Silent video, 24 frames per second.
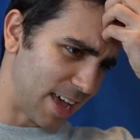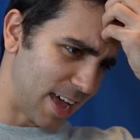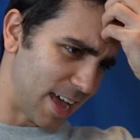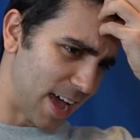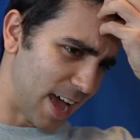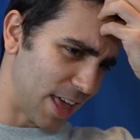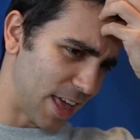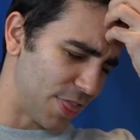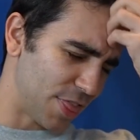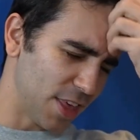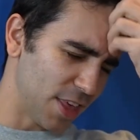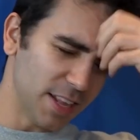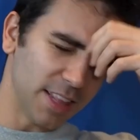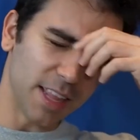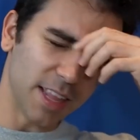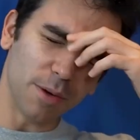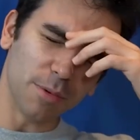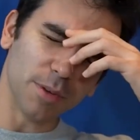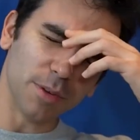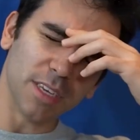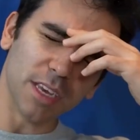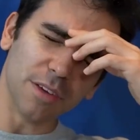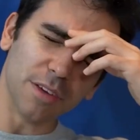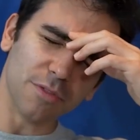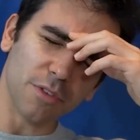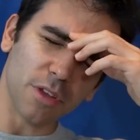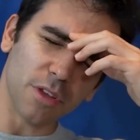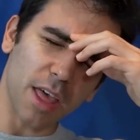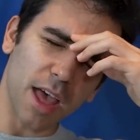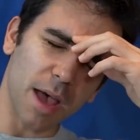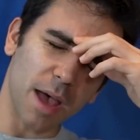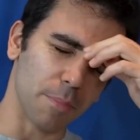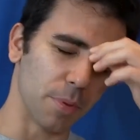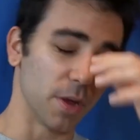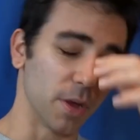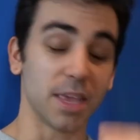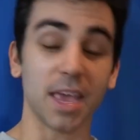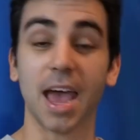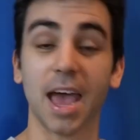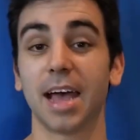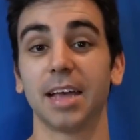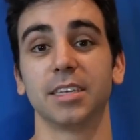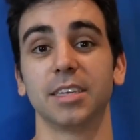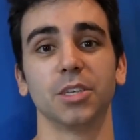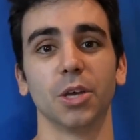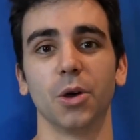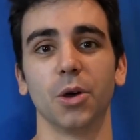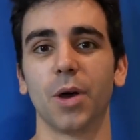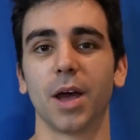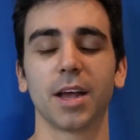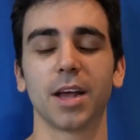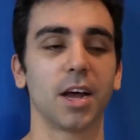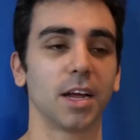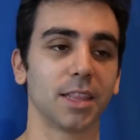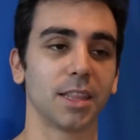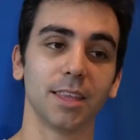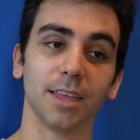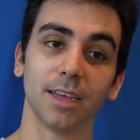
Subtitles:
I think that was it for that. But yeah, so I got